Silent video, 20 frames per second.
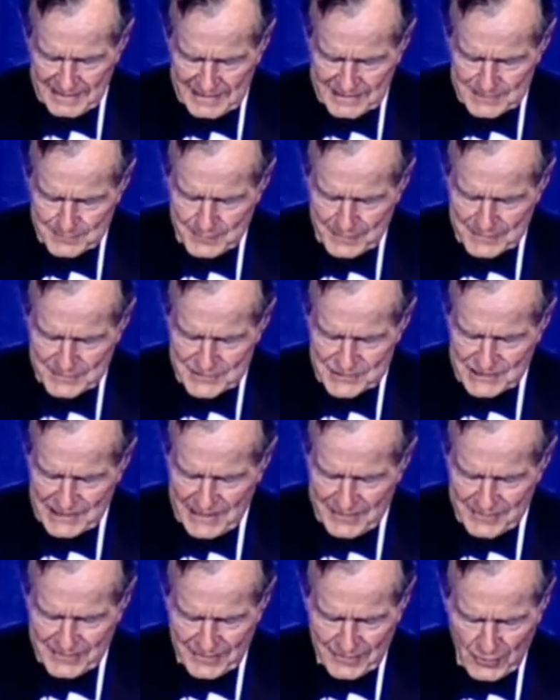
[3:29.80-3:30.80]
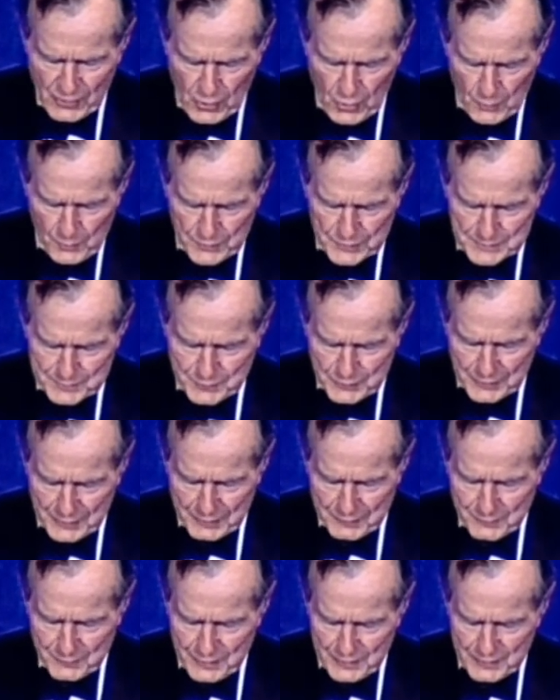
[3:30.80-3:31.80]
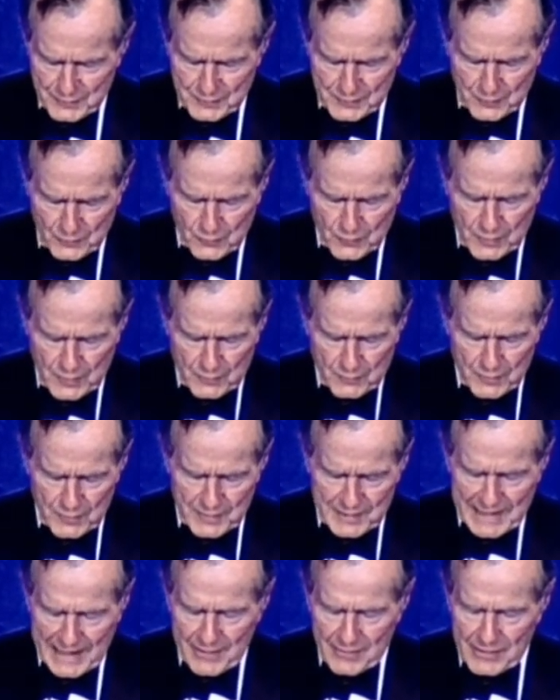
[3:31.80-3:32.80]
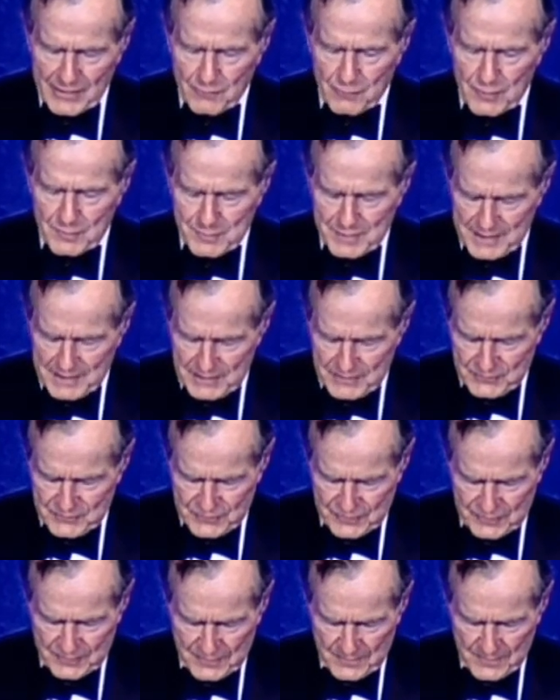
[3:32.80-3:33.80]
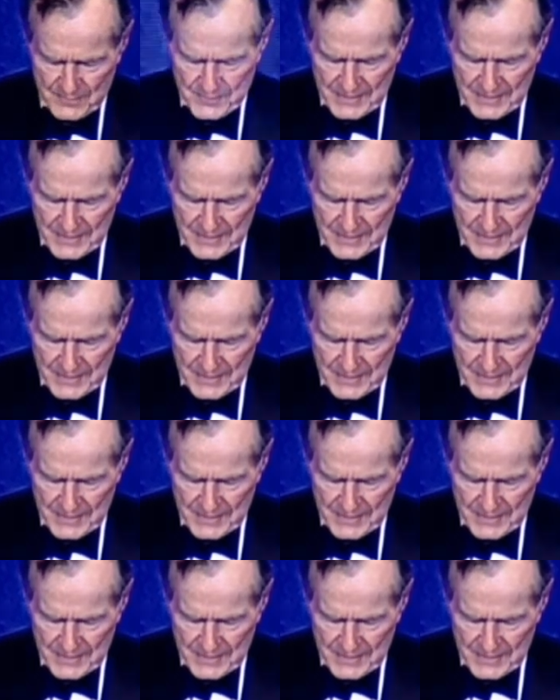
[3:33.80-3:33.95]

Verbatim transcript: It's been said that hope is putting faith to work when doubting would be easier.